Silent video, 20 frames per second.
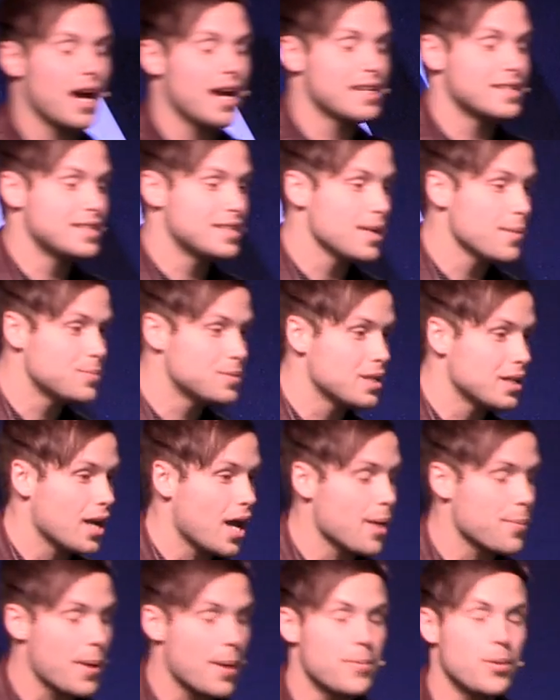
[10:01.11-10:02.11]
I zipped it
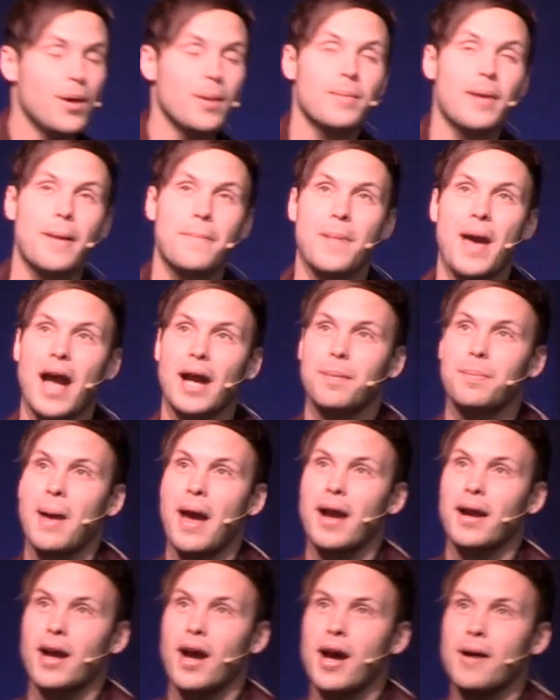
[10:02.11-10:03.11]
up. I put my
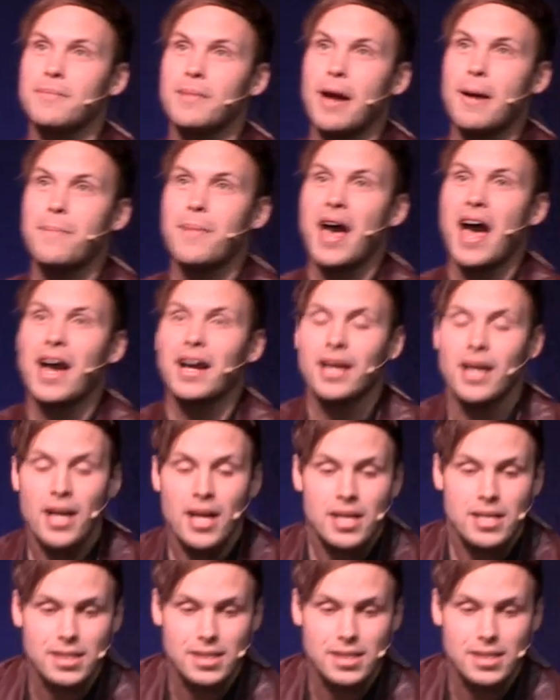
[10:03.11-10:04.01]
backpack on my back,